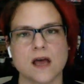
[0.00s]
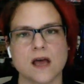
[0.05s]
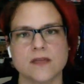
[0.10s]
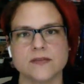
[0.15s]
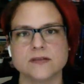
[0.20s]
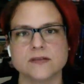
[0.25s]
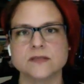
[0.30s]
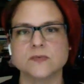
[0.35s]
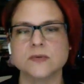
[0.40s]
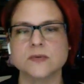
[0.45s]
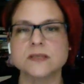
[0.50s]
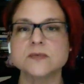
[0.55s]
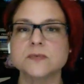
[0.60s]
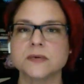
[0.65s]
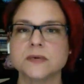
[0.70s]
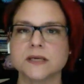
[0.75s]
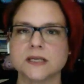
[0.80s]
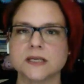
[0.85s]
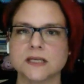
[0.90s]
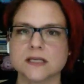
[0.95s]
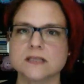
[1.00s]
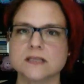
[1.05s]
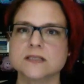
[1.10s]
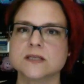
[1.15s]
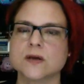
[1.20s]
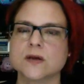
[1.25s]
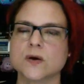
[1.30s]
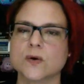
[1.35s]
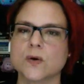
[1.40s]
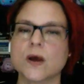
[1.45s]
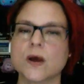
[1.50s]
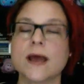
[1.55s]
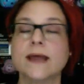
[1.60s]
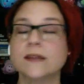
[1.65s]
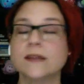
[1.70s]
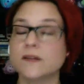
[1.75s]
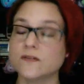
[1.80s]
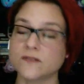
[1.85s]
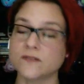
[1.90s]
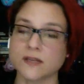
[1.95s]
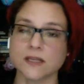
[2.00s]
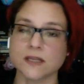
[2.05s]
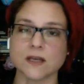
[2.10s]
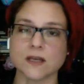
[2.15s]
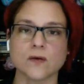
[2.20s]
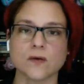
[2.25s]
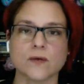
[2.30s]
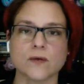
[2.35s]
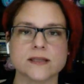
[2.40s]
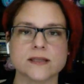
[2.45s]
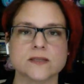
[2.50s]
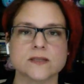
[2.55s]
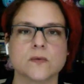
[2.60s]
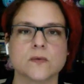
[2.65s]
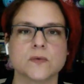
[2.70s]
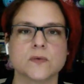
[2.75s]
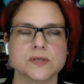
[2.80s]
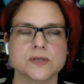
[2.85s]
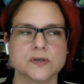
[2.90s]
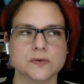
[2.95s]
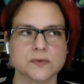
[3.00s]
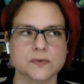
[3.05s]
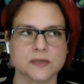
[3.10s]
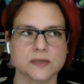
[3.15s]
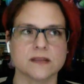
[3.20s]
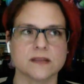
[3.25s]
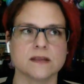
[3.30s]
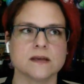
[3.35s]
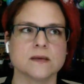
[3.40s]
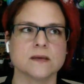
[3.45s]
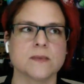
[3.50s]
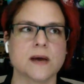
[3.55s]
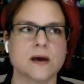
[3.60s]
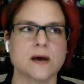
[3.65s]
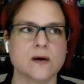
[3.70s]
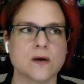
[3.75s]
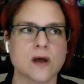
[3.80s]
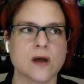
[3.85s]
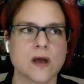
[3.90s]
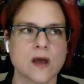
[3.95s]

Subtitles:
this week's reading, and the video, right? So I want you to really think about